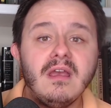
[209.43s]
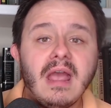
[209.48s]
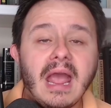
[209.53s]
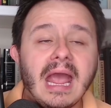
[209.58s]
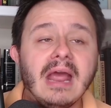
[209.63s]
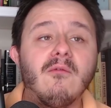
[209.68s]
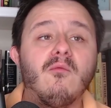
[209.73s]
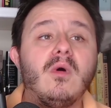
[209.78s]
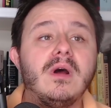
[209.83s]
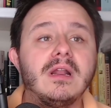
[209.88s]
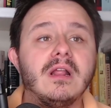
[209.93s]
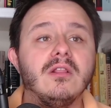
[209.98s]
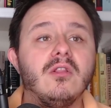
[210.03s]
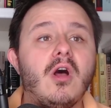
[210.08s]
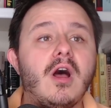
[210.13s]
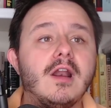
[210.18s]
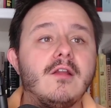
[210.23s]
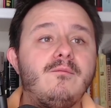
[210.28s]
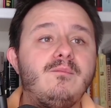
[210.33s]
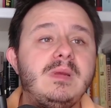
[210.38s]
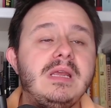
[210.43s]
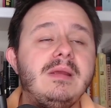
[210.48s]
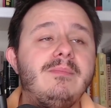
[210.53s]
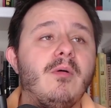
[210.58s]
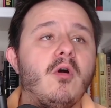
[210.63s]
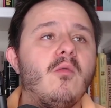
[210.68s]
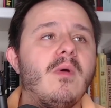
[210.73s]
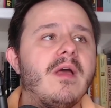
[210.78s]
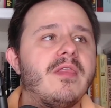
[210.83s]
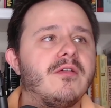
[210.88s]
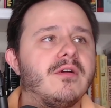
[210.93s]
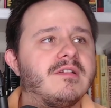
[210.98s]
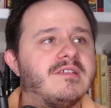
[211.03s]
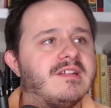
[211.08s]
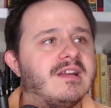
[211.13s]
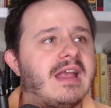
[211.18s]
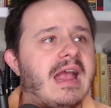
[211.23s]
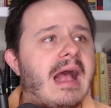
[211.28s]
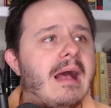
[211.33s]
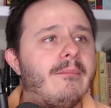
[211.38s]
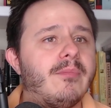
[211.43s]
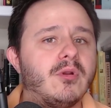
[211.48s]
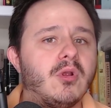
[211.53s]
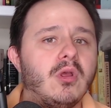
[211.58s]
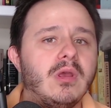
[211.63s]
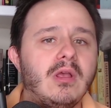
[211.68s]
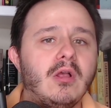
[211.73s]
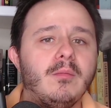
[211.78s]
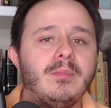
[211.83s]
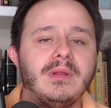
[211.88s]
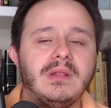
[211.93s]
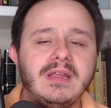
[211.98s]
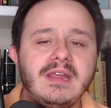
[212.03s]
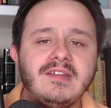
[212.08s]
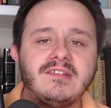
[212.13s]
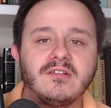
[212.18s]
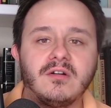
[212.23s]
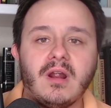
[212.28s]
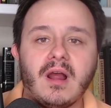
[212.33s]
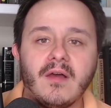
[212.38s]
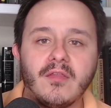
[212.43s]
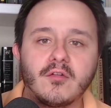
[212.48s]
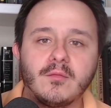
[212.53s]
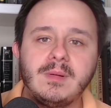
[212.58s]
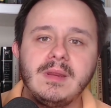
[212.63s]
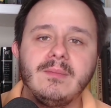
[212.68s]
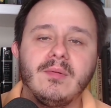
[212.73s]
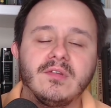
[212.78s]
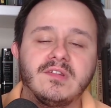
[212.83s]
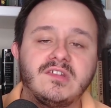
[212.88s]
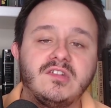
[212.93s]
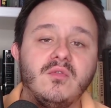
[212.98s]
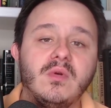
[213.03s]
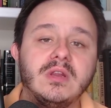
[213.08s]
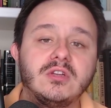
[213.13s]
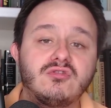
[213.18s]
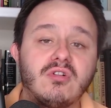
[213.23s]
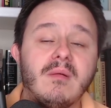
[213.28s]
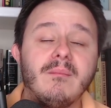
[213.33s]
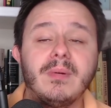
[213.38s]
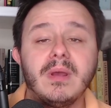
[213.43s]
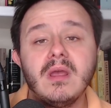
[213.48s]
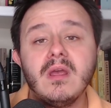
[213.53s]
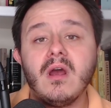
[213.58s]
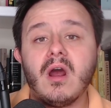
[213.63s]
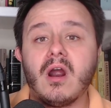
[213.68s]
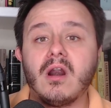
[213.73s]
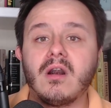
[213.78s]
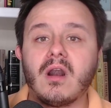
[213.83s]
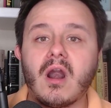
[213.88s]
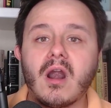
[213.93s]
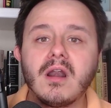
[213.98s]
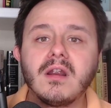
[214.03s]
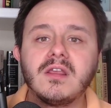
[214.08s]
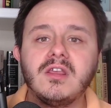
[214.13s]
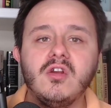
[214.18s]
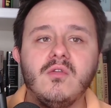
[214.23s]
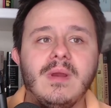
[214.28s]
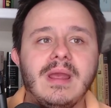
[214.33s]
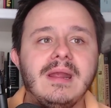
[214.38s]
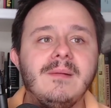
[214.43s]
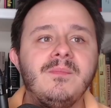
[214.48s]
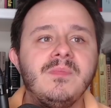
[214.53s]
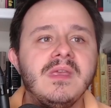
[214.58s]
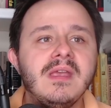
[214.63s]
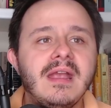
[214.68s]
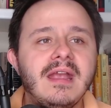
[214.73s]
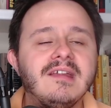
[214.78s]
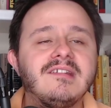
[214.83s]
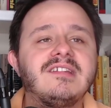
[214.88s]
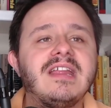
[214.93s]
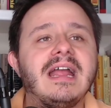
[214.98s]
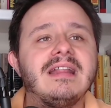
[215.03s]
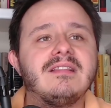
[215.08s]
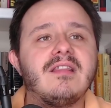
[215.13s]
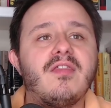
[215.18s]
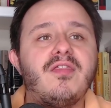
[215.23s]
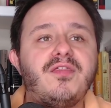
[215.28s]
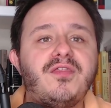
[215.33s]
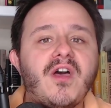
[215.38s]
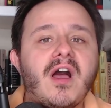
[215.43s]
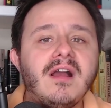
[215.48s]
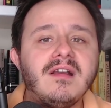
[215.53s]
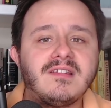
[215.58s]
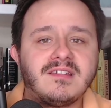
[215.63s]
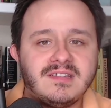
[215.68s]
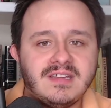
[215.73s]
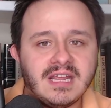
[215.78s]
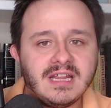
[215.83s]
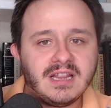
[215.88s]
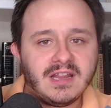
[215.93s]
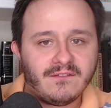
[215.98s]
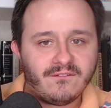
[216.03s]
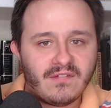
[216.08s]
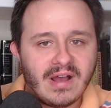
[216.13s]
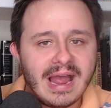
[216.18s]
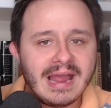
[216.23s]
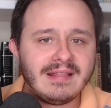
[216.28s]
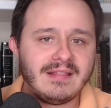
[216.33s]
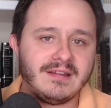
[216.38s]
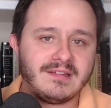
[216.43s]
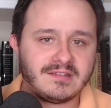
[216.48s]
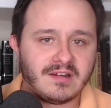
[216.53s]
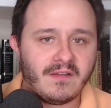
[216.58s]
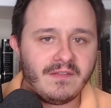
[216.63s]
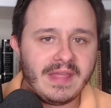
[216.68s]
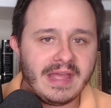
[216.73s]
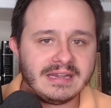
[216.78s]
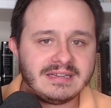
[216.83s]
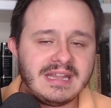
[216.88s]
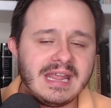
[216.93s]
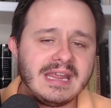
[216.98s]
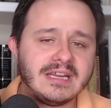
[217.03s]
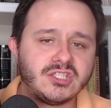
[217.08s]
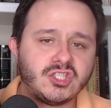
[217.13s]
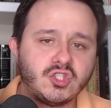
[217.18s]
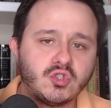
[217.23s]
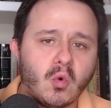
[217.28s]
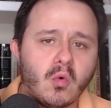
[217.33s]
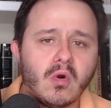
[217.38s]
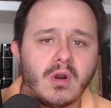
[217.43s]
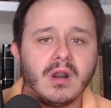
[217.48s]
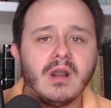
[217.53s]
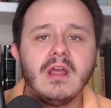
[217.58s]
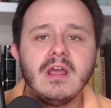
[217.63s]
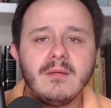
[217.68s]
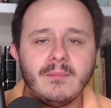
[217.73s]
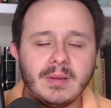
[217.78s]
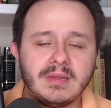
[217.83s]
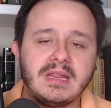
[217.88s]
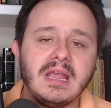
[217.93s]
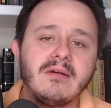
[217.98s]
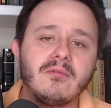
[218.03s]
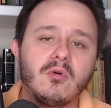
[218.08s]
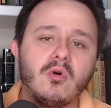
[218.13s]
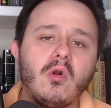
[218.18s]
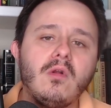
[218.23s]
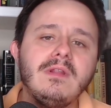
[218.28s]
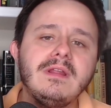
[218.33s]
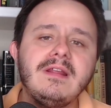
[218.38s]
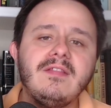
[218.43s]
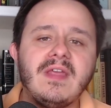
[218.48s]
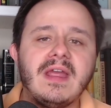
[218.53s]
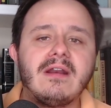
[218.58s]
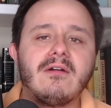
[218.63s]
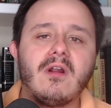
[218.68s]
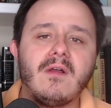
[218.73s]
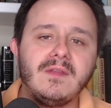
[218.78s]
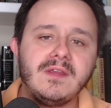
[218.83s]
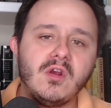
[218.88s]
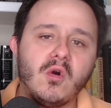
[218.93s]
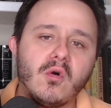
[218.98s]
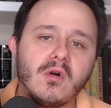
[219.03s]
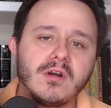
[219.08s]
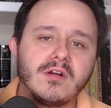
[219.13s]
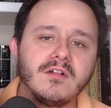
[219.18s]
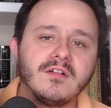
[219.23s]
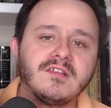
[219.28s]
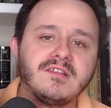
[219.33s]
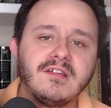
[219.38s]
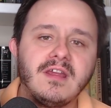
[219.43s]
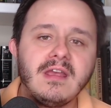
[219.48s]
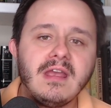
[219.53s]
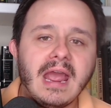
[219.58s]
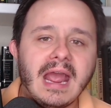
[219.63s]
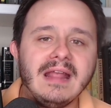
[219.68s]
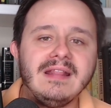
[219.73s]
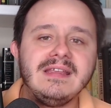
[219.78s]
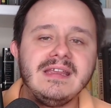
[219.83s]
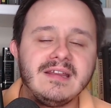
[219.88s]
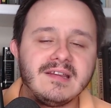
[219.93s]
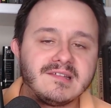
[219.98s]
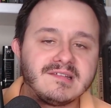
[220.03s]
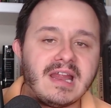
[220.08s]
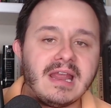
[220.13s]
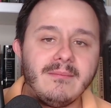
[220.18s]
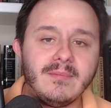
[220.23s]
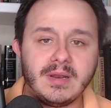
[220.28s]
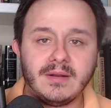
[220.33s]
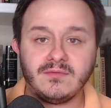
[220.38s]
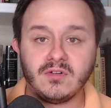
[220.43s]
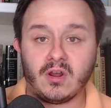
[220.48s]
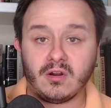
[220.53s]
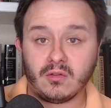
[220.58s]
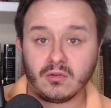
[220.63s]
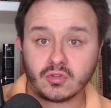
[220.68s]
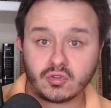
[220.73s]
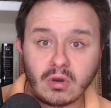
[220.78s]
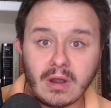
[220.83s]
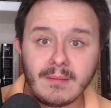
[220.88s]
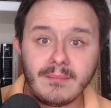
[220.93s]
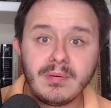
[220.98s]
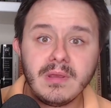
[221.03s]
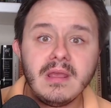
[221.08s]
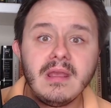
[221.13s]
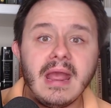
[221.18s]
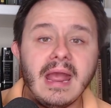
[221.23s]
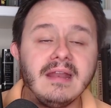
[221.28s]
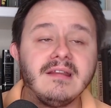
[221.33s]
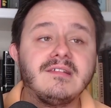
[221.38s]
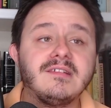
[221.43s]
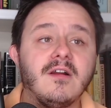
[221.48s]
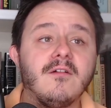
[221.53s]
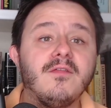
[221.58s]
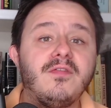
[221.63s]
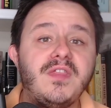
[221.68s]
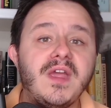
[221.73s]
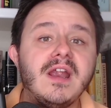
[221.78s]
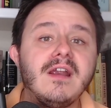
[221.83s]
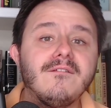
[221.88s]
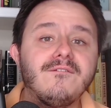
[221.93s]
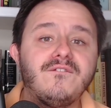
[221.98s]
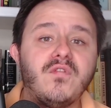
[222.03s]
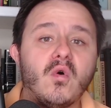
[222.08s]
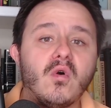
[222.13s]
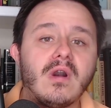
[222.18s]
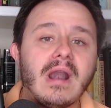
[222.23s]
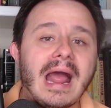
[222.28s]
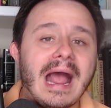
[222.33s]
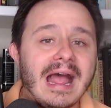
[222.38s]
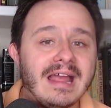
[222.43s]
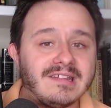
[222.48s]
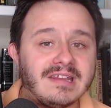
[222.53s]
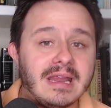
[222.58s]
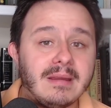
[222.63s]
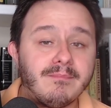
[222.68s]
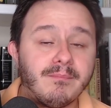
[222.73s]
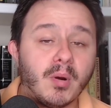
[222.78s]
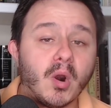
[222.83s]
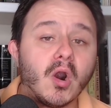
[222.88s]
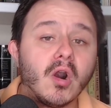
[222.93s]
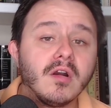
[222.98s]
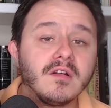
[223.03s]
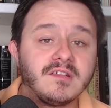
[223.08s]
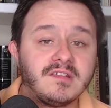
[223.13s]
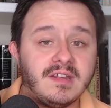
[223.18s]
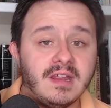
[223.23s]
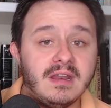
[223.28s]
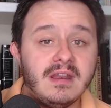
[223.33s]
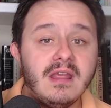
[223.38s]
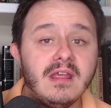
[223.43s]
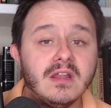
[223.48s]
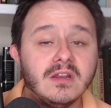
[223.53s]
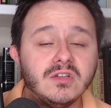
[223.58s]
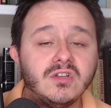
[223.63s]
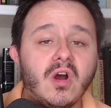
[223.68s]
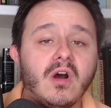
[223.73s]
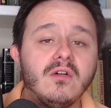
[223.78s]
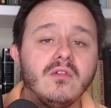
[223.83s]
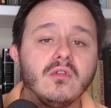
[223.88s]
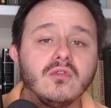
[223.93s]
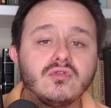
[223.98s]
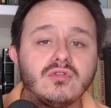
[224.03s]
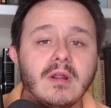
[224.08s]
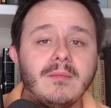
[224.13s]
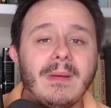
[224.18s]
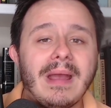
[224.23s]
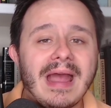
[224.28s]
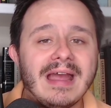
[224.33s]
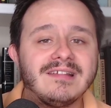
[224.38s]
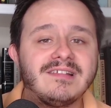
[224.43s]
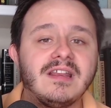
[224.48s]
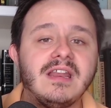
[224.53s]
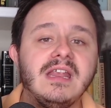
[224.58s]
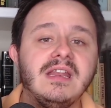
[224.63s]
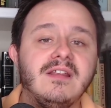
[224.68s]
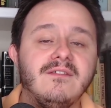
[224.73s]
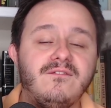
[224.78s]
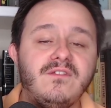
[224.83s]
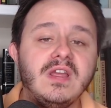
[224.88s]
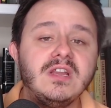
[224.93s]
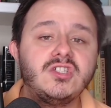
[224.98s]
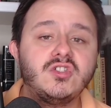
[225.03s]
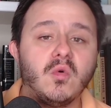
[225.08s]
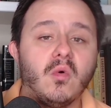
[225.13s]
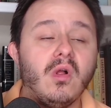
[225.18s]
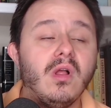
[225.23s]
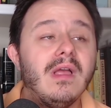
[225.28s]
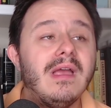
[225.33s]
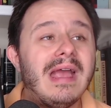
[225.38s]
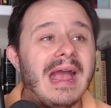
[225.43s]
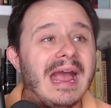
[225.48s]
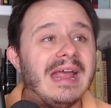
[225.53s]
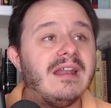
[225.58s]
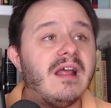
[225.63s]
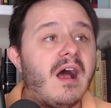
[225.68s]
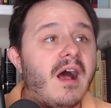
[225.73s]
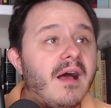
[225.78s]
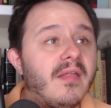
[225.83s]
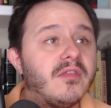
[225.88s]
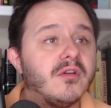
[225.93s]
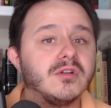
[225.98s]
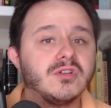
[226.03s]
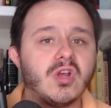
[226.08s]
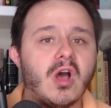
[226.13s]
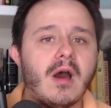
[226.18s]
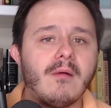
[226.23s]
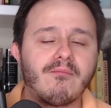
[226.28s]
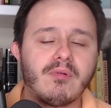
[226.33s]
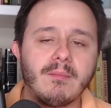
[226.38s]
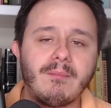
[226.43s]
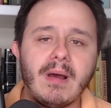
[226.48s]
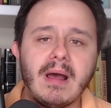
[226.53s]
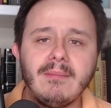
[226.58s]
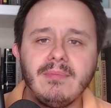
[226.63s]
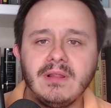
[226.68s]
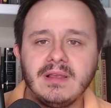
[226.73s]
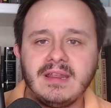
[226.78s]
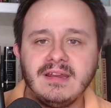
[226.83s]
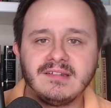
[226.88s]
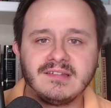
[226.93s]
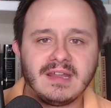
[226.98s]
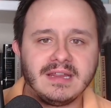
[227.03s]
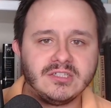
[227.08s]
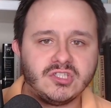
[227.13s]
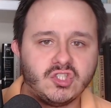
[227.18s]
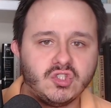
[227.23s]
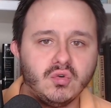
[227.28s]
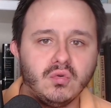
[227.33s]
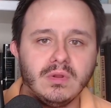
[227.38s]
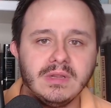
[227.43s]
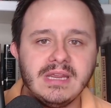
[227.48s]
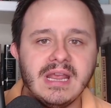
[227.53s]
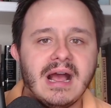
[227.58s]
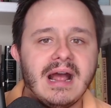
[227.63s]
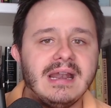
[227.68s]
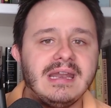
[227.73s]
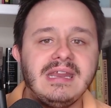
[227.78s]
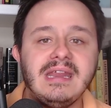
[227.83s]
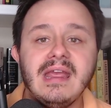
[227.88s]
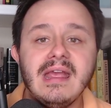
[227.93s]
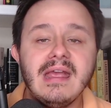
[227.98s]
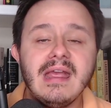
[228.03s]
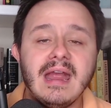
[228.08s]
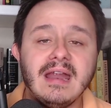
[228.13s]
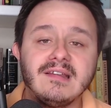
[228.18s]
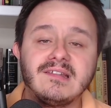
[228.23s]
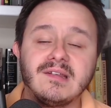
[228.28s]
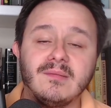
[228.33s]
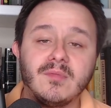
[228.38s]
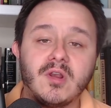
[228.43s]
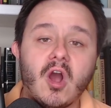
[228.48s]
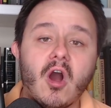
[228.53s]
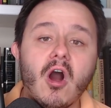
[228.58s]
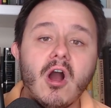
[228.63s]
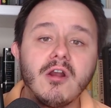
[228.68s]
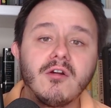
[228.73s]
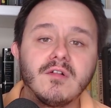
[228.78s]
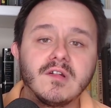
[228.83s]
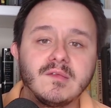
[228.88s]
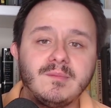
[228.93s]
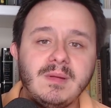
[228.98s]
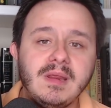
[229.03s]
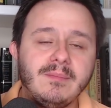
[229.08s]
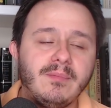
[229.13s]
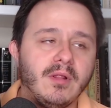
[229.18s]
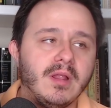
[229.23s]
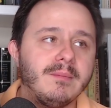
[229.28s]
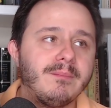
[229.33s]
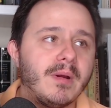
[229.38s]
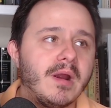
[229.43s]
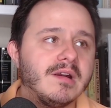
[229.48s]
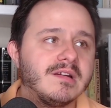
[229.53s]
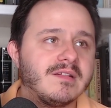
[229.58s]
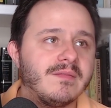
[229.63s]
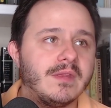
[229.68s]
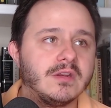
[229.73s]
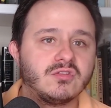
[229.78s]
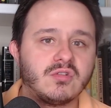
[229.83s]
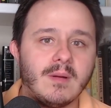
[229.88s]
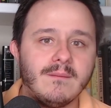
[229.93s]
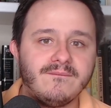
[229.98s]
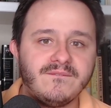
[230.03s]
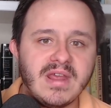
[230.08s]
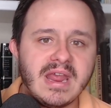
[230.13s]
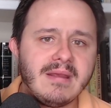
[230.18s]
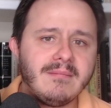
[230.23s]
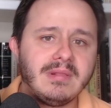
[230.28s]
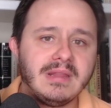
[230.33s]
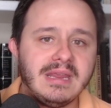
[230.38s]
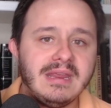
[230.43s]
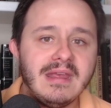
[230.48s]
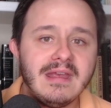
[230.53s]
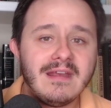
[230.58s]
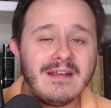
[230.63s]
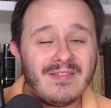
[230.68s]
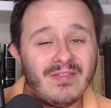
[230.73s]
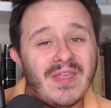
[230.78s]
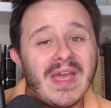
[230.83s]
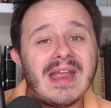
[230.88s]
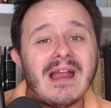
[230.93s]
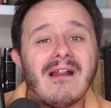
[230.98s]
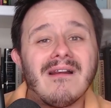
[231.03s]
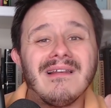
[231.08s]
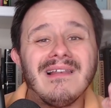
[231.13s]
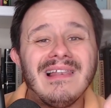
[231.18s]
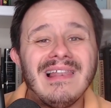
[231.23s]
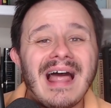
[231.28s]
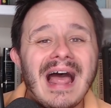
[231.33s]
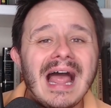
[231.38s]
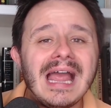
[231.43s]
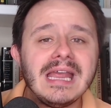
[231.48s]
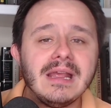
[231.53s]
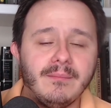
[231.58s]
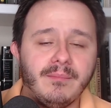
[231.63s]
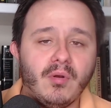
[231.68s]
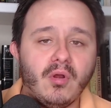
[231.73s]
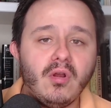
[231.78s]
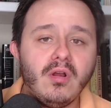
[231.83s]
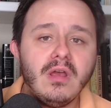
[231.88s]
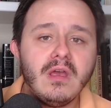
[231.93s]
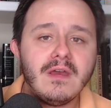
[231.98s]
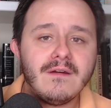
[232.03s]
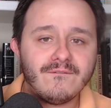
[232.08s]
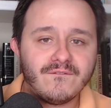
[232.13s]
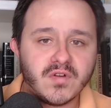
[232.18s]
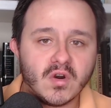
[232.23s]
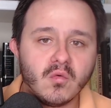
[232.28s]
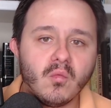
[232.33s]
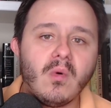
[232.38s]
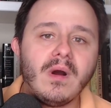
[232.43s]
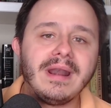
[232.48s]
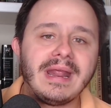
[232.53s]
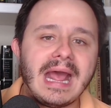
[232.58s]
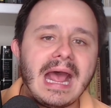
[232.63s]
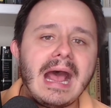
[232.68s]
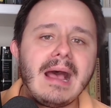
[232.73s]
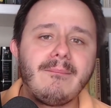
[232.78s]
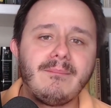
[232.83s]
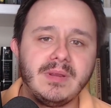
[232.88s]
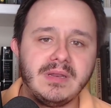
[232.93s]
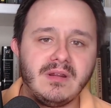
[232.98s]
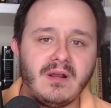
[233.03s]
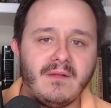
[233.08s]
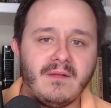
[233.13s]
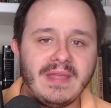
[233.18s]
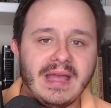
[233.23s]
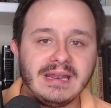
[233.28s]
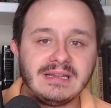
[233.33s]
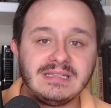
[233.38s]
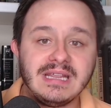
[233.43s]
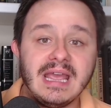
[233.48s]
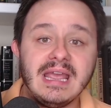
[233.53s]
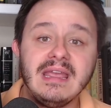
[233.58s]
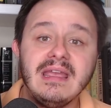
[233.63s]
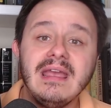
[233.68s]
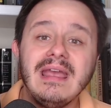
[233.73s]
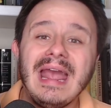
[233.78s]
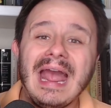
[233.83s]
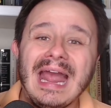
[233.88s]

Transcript: And what a lot of people, whether it's the Capitol Hill police or other people suing Trump, are arguing is that the thugs did the violence on that day, sure, but they were only there on the orders and the incitement of Donald Trump. And so, therefore, as a person, Donald Trump as an individual and other top Republicans like Giuliani and some Congress people and parts of the Trump family, they are liable for what happened on that day.